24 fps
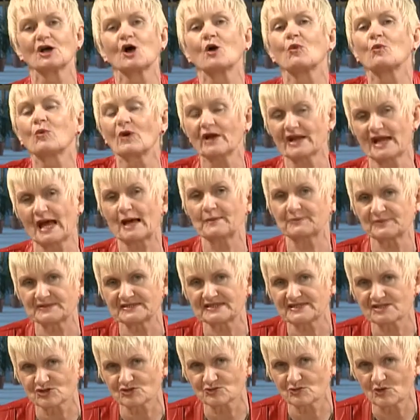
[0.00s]
What
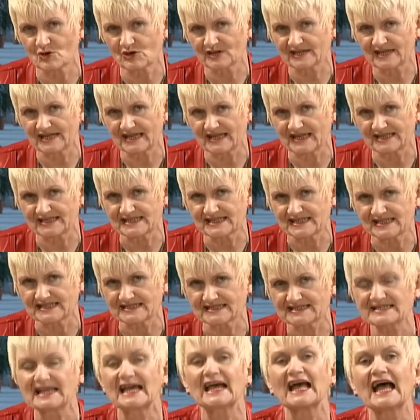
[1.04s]
happens to all the
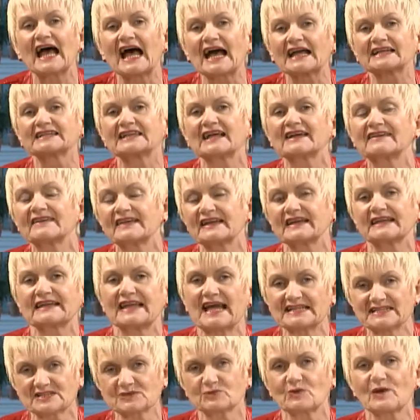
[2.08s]
ideas? And I think
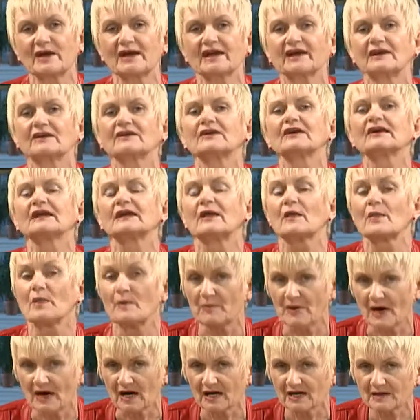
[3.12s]
that's where the
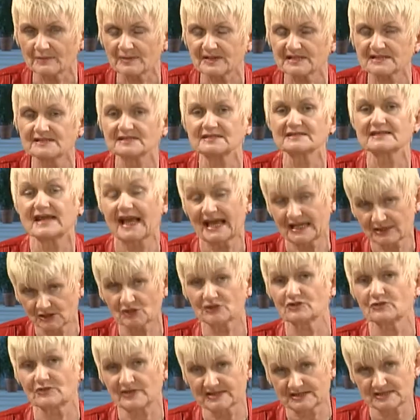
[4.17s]
Parliament and
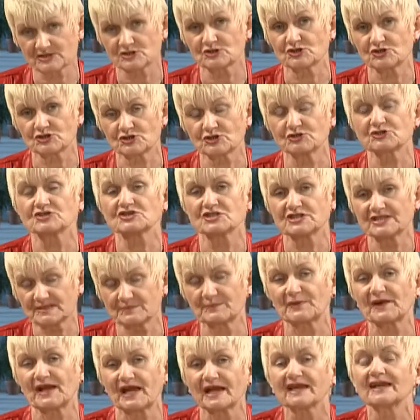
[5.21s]
other institutions,
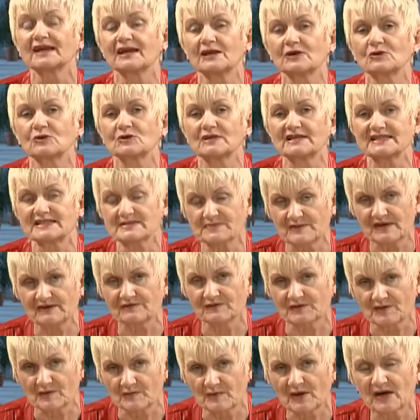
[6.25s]
but I can only speak for
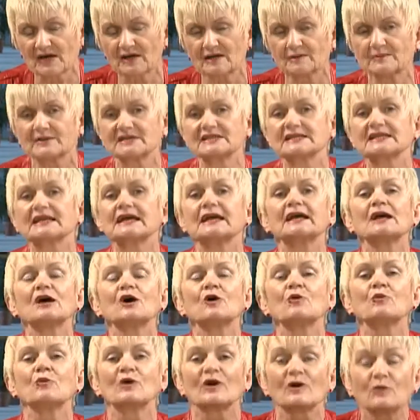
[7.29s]
the Parliament,
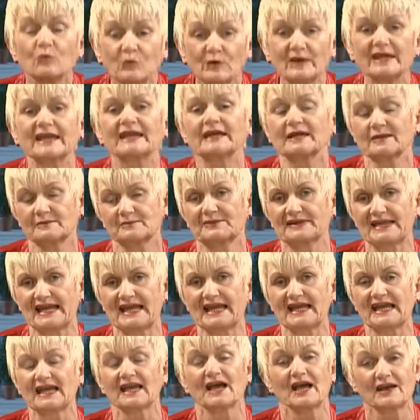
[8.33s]
where we can
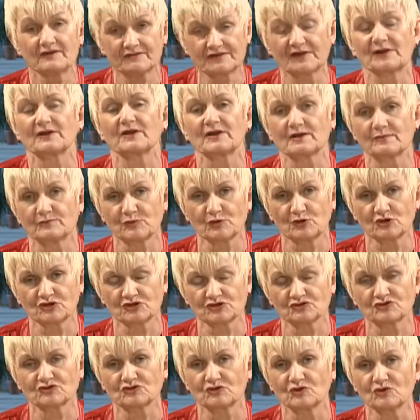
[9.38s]
play a very
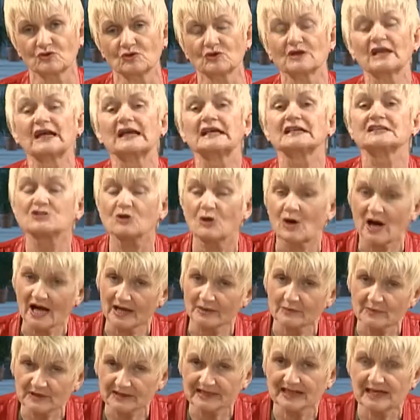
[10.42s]
important role. So I
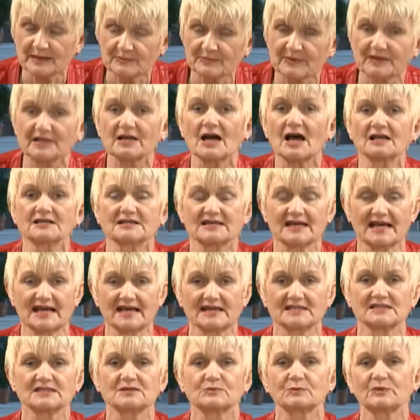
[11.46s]
will keep in
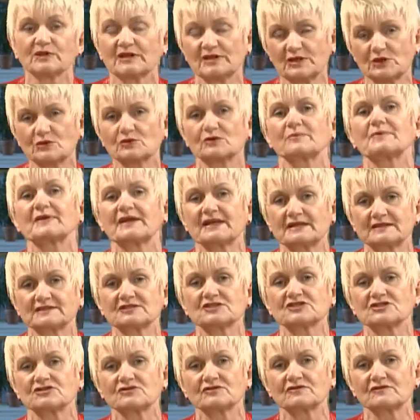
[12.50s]
contact with the European
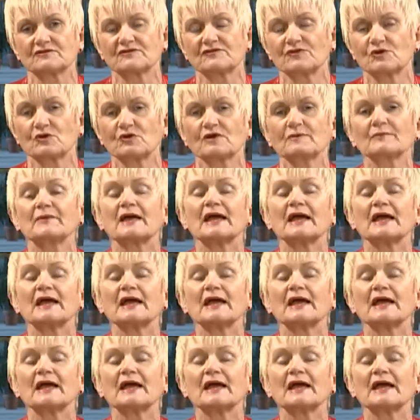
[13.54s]
Student Forum,